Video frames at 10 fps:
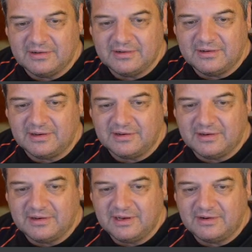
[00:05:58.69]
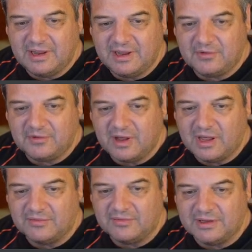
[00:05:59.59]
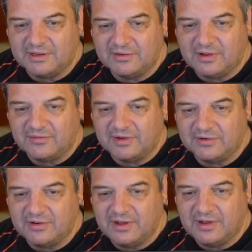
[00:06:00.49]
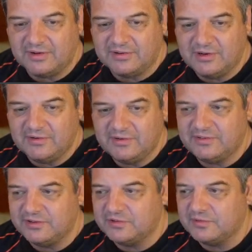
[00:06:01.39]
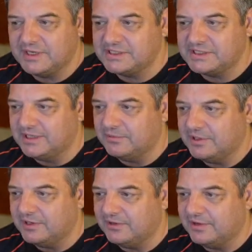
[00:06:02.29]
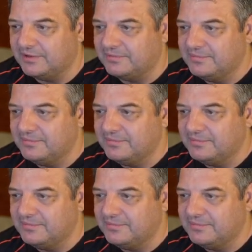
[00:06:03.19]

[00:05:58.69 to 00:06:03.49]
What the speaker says: Did it? It kept diving and diving and diving. So you're in a situation here. What do you do?